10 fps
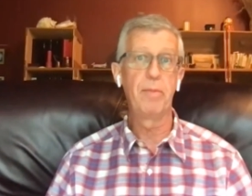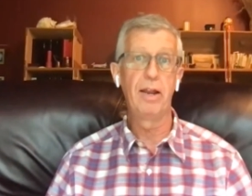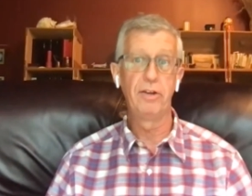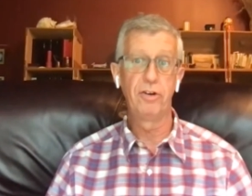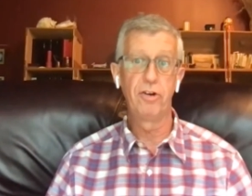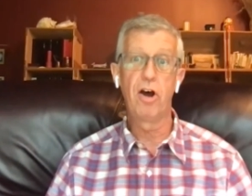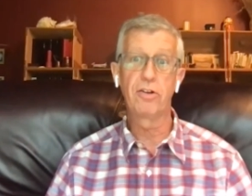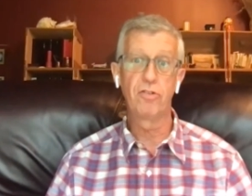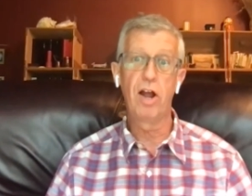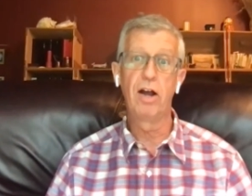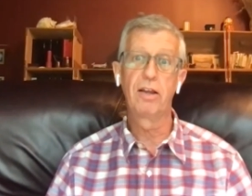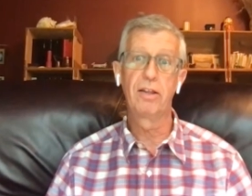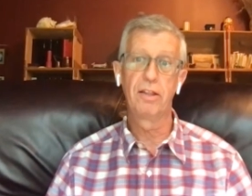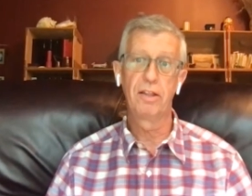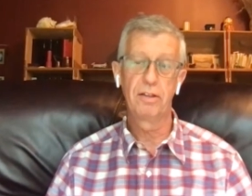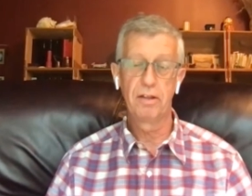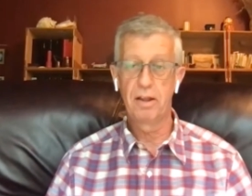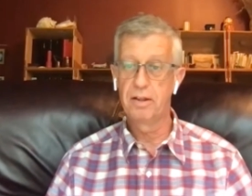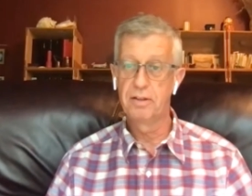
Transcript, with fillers: man and you're not drunk, mm.